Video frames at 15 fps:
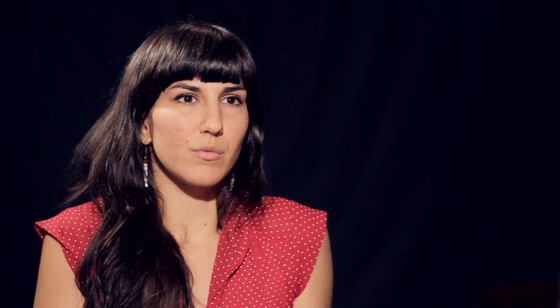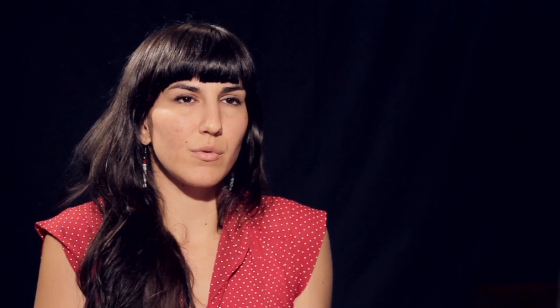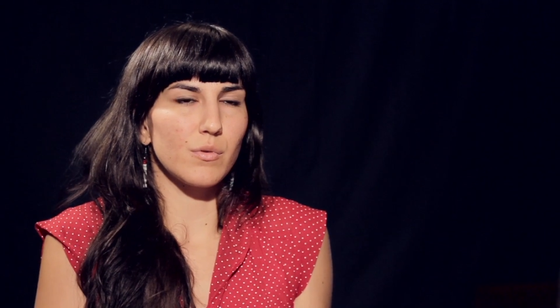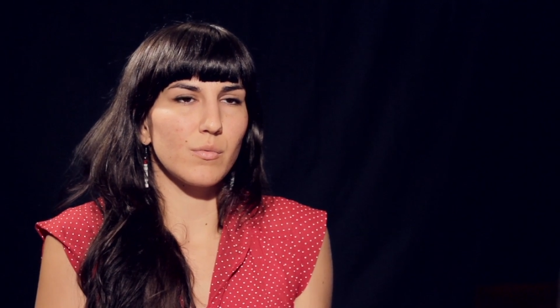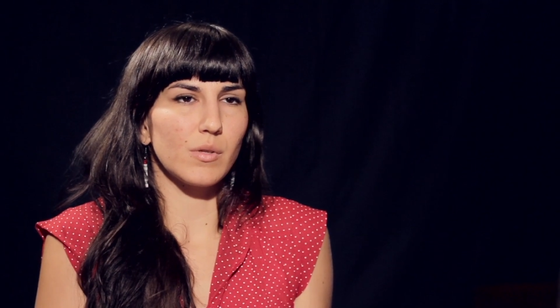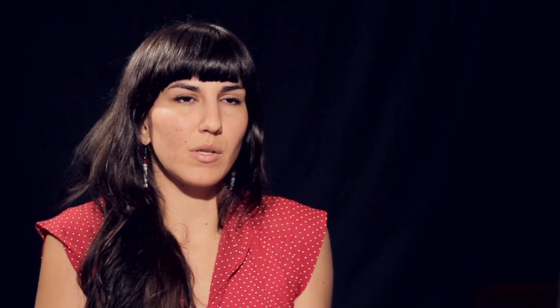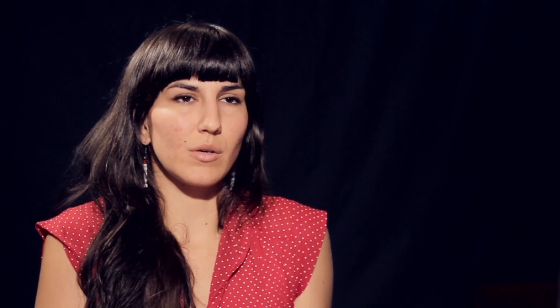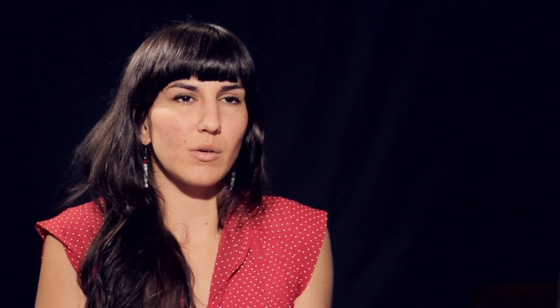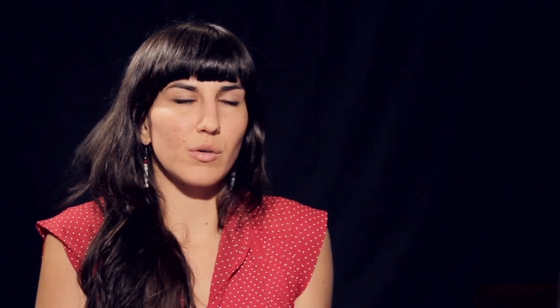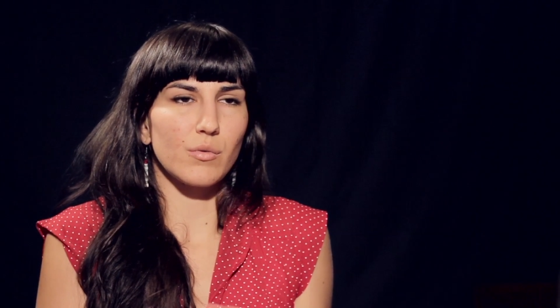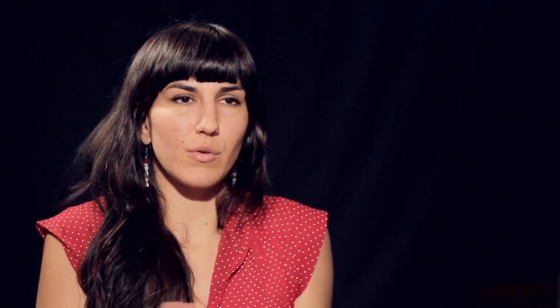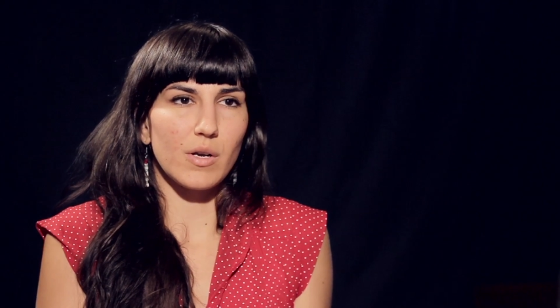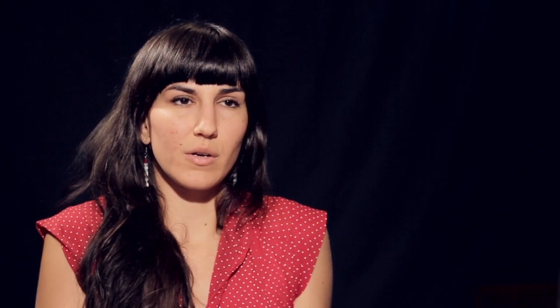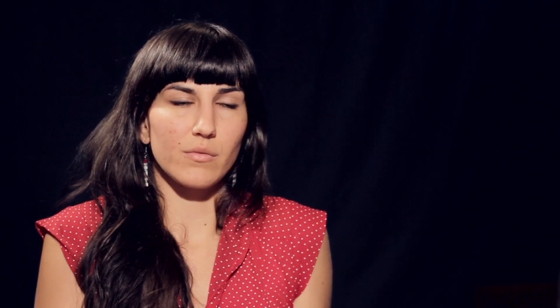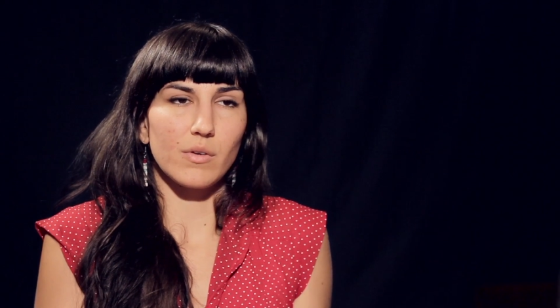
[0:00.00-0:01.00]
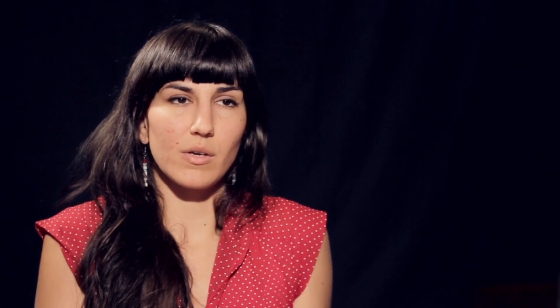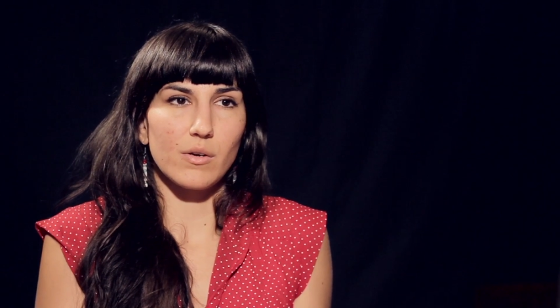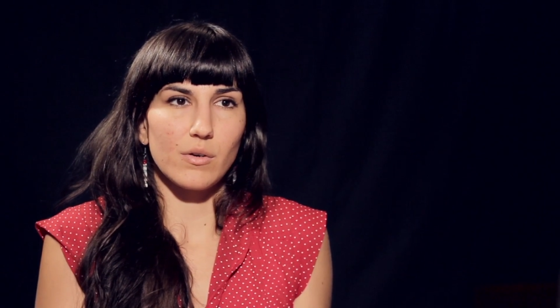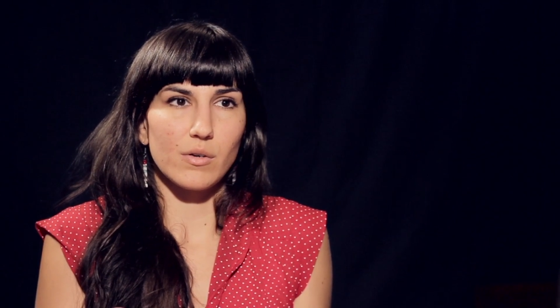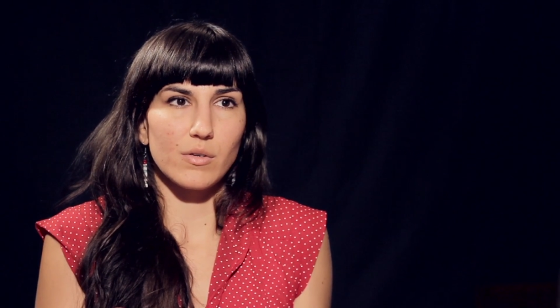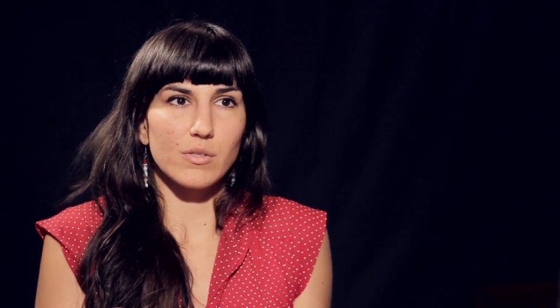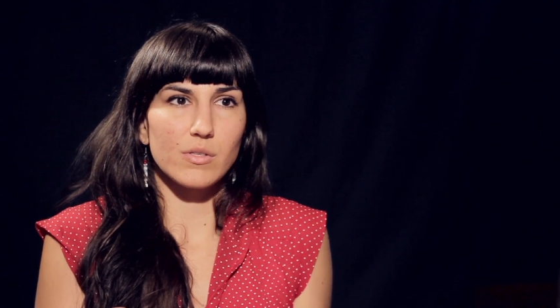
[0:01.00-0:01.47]
through really good creative
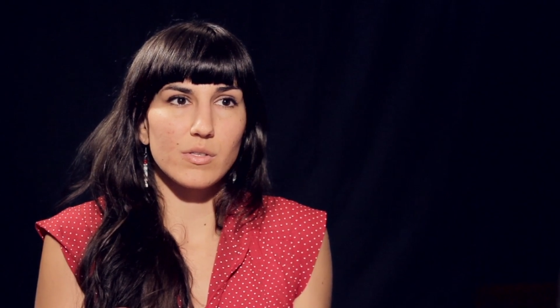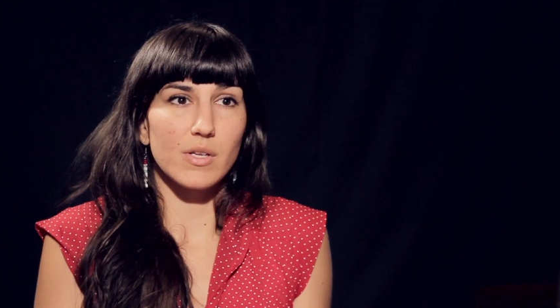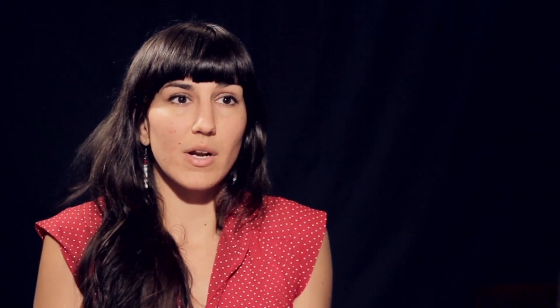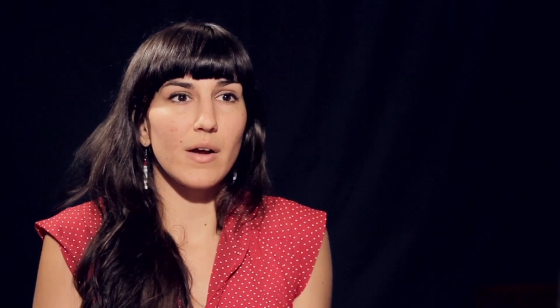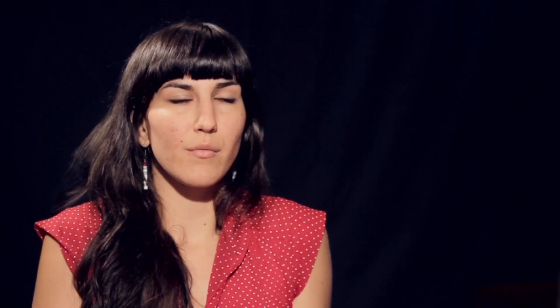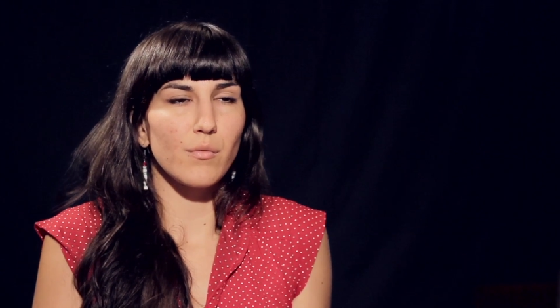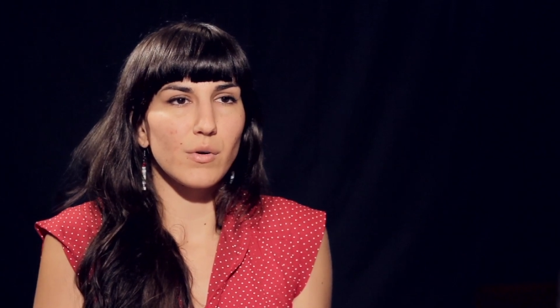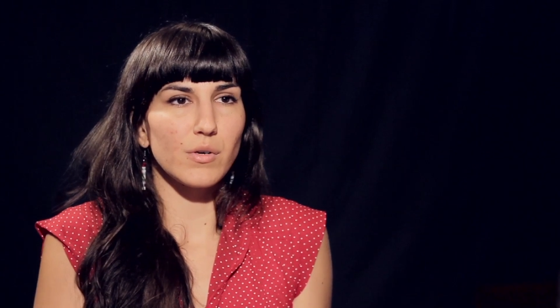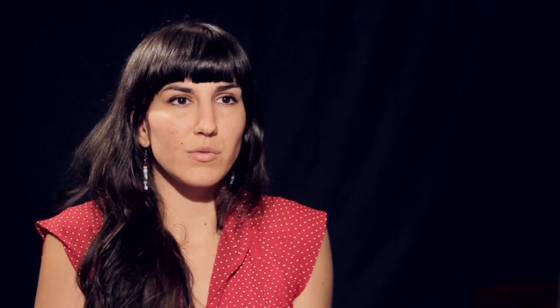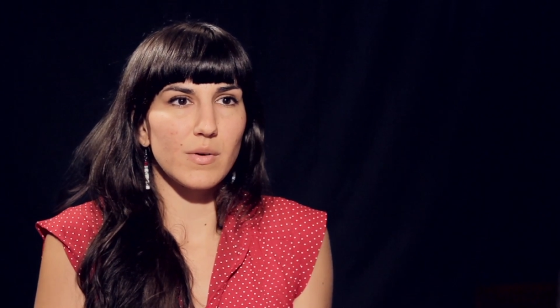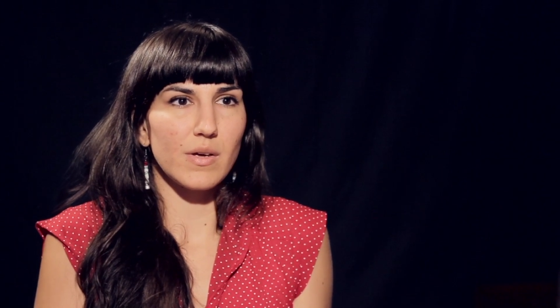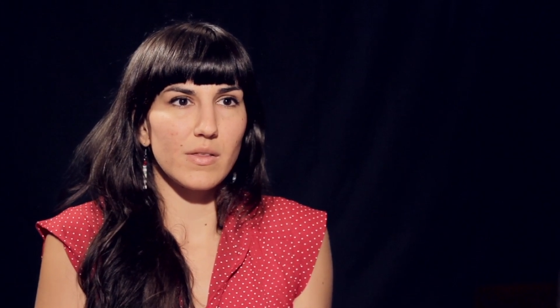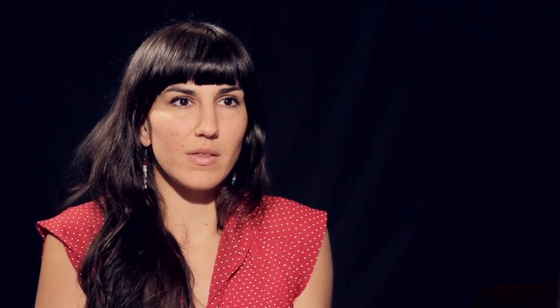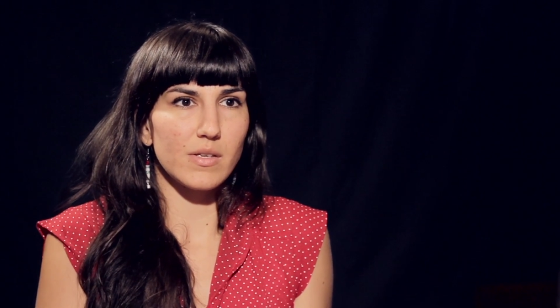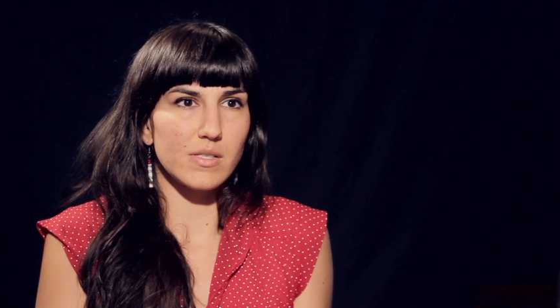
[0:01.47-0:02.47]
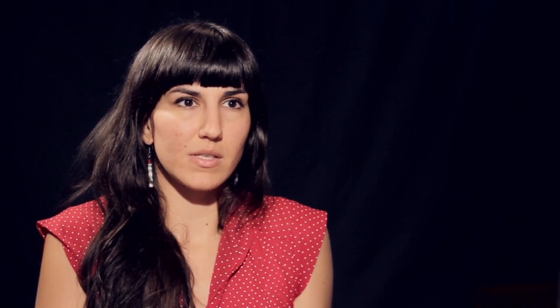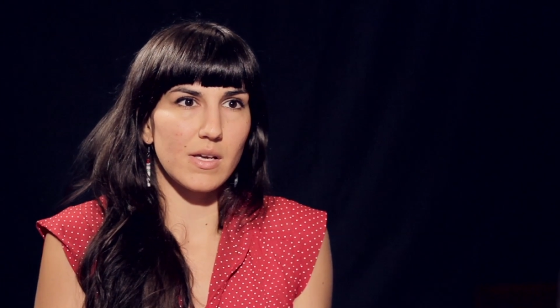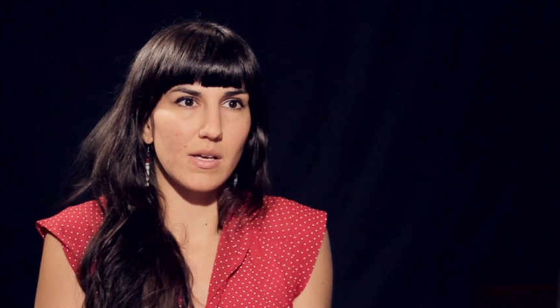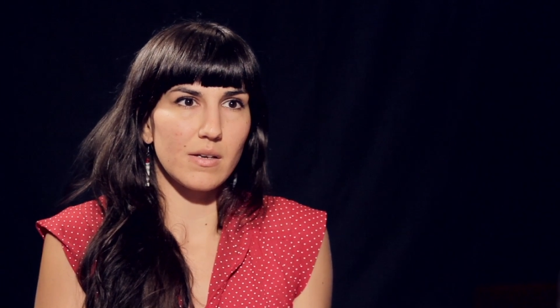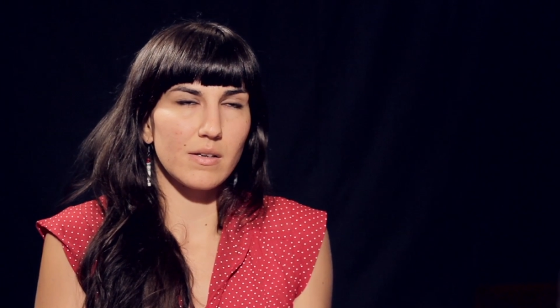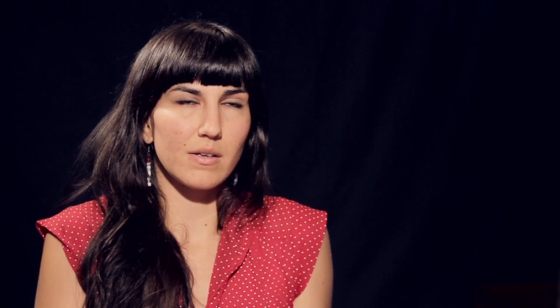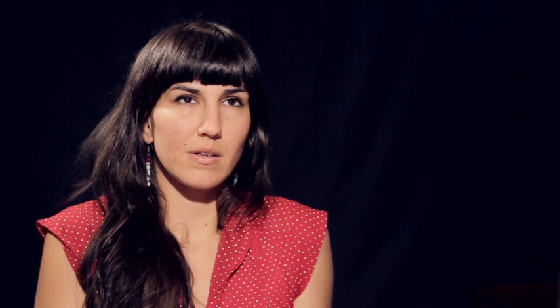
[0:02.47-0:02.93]
leaders that I've worked with, is
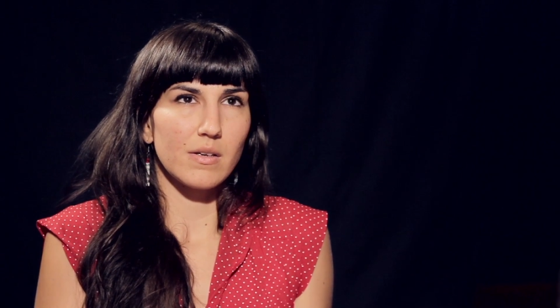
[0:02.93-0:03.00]
that